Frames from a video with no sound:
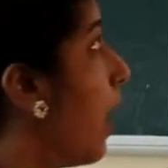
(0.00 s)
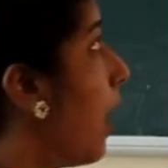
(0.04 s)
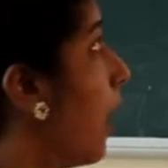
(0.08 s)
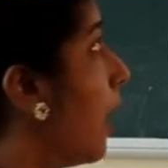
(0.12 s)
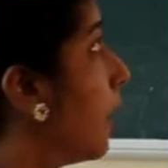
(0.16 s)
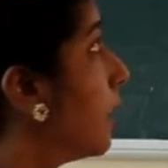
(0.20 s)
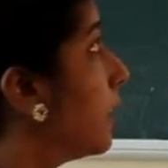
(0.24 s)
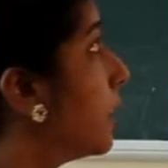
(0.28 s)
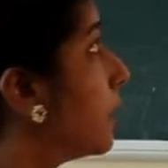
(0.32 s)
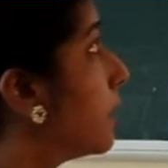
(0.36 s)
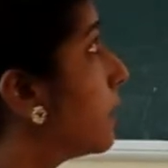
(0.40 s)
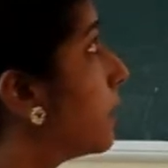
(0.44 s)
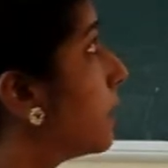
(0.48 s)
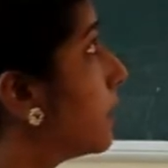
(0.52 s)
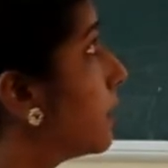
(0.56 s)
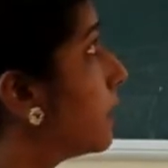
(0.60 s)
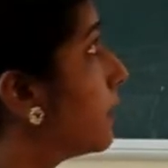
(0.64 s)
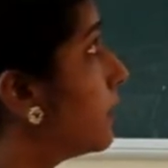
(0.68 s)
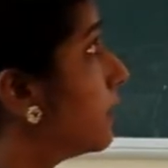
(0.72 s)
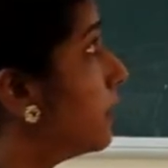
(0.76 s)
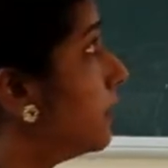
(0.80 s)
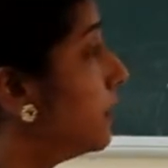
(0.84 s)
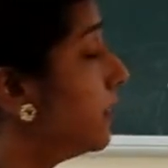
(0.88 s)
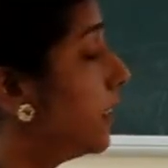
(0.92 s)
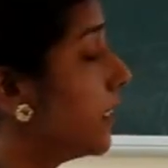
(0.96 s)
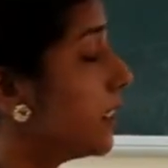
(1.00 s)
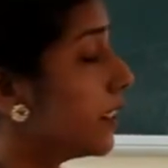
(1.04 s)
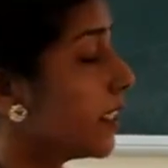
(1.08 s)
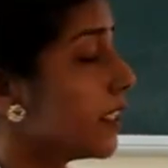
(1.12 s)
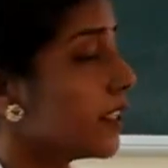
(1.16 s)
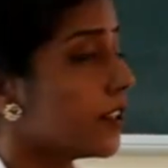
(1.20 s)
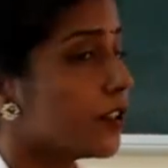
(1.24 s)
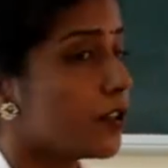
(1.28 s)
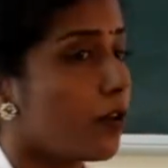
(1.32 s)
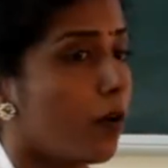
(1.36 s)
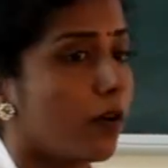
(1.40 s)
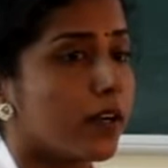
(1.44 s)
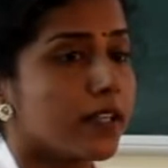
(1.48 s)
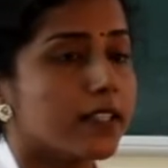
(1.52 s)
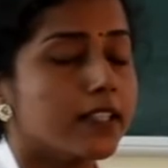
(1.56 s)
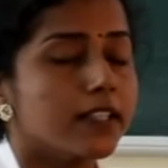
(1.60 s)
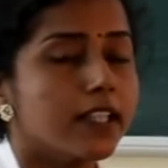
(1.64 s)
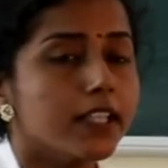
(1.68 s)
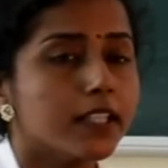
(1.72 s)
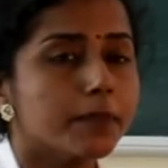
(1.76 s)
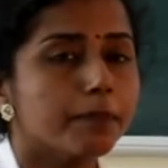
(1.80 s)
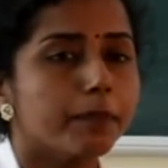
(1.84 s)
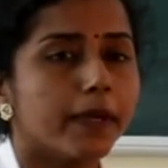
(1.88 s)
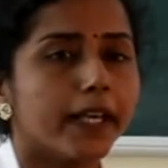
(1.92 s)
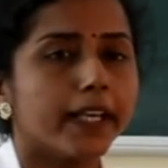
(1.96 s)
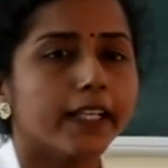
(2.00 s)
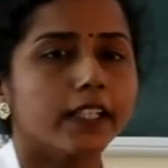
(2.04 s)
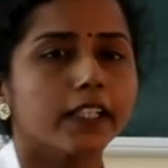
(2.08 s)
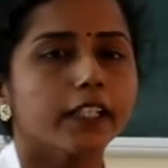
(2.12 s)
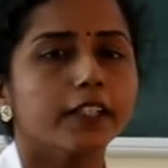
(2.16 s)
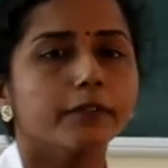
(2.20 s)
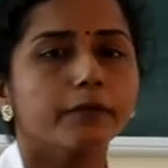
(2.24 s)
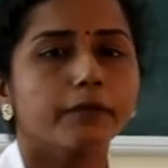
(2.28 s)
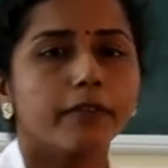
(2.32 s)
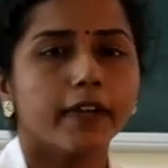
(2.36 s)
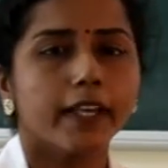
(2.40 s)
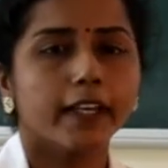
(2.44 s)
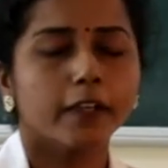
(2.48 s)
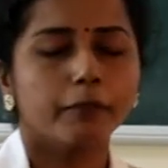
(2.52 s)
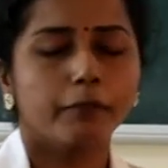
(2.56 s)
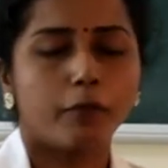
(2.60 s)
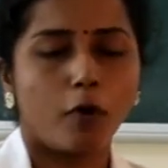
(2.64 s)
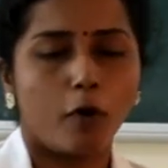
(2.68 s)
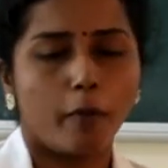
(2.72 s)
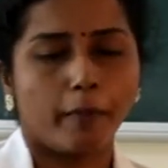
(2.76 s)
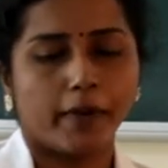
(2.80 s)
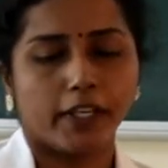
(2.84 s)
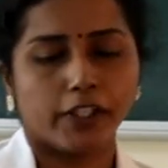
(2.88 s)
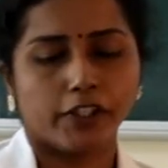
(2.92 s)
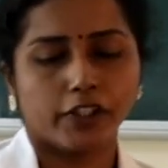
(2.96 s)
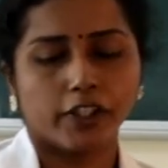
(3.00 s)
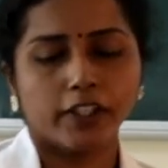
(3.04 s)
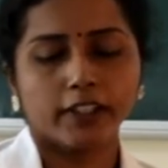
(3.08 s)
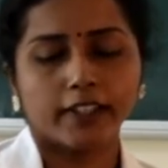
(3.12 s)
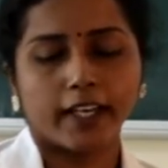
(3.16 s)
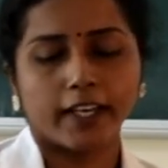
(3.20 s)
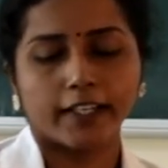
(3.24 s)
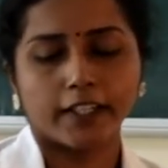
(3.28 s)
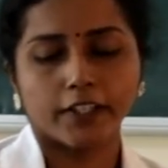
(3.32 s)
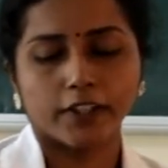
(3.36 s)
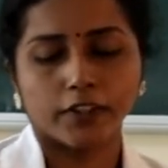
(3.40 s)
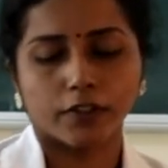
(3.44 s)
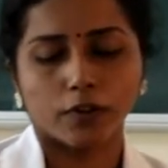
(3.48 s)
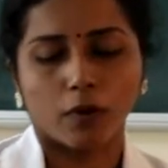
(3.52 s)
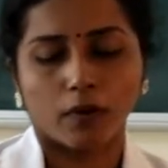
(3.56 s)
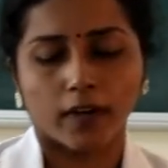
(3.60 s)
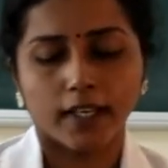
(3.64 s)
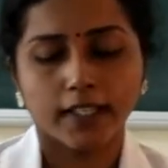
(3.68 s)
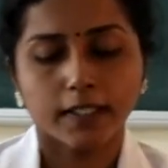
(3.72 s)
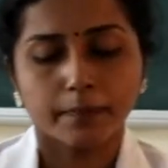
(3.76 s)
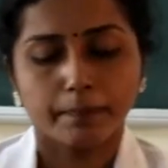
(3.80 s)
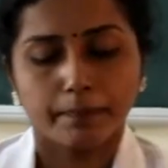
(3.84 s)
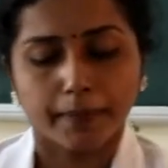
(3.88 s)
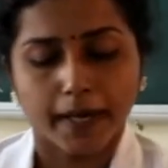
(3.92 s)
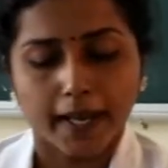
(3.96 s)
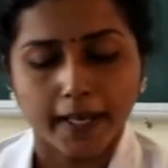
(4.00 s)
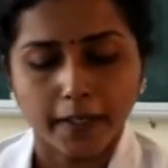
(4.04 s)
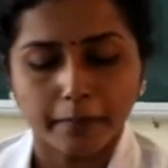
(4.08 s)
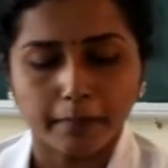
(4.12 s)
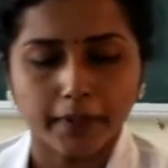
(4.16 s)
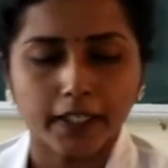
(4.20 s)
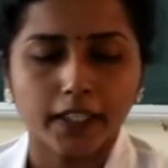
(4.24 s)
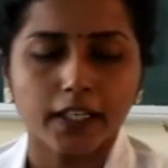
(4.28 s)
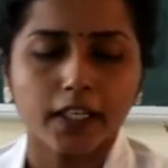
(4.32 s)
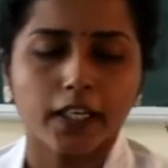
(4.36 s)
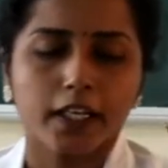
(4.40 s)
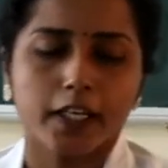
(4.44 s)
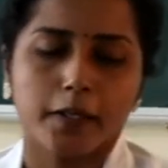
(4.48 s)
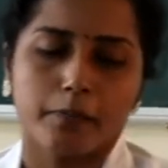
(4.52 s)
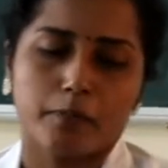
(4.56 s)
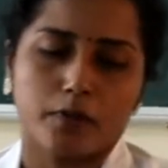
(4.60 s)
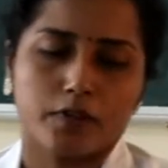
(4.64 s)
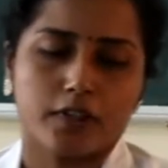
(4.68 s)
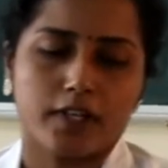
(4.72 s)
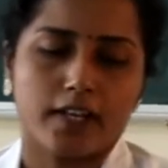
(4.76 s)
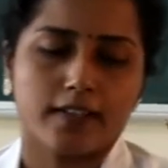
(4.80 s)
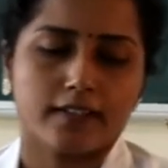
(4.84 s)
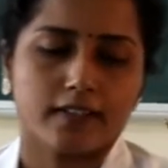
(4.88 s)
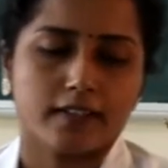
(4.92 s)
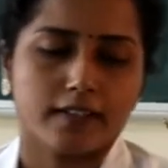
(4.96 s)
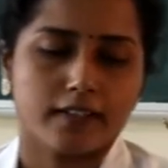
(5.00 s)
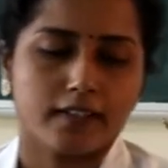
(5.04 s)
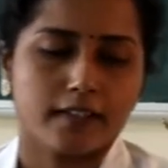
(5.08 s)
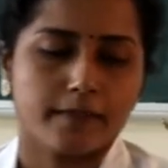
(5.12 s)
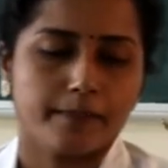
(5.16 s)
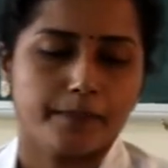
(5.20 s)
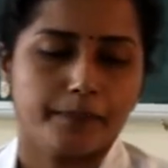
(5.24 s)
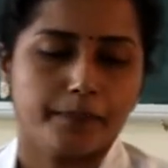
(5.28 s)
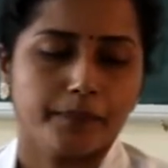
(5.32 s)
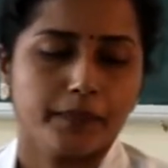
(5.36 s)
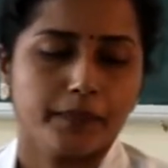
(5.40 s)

And this platelet plug formation that is known as primary hemostasis.